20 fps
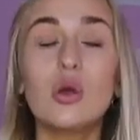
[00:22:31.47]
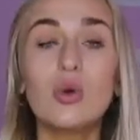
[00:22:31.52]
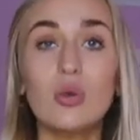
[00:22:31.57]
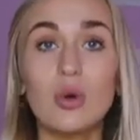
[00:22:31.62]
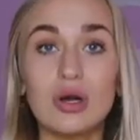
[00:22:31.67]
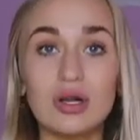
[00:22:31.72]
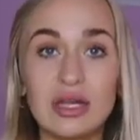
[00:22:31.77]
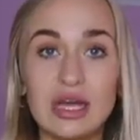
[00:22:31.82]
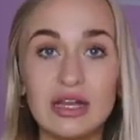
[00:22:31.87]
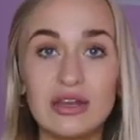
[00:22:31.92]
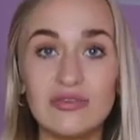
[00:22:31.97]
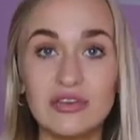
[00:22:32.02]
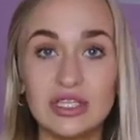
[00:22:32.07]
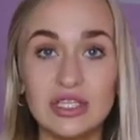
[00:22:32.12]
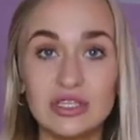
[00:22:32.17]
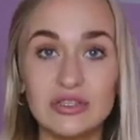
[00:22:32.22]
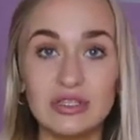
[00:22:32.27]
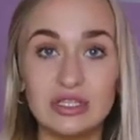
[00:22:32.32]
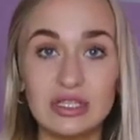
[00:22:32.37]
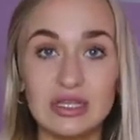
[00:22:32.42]
what kind of
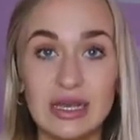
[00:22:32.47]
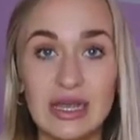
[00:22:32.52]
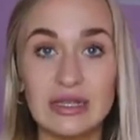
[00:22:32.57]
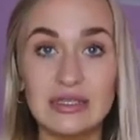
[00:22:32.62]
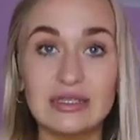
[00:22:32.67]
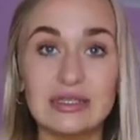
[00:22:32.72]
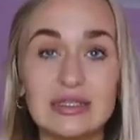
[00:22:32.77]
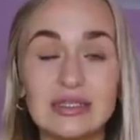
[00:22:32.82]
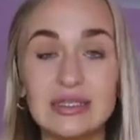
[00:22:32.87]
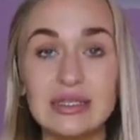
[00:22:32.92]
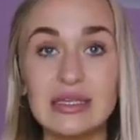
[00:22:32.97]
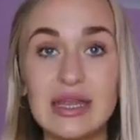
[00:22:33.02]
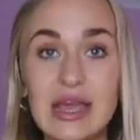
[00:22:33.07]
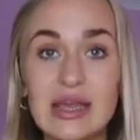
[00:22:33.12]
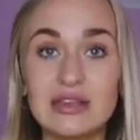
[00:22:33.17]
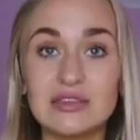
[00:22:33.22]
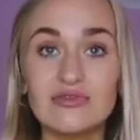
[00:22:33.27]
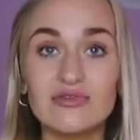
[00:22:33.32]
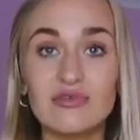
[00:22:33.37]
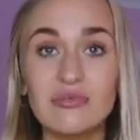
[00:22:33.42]
videos you'd like to see
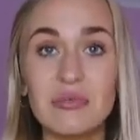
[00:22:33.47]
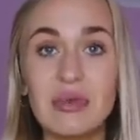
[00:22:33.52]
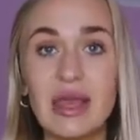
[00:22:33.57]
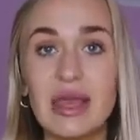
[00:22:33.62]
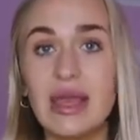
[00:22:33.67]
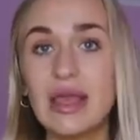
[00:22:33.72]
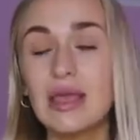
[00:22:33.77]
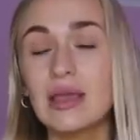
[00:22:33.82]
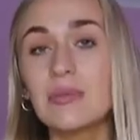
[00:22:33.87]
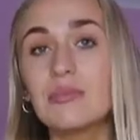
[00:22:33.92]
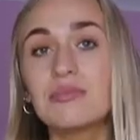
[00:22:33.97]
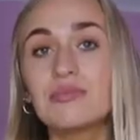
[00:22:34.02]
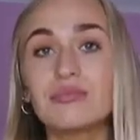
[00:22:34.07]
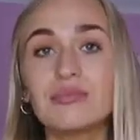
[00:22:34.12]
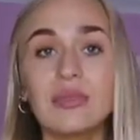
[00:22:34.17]
next from me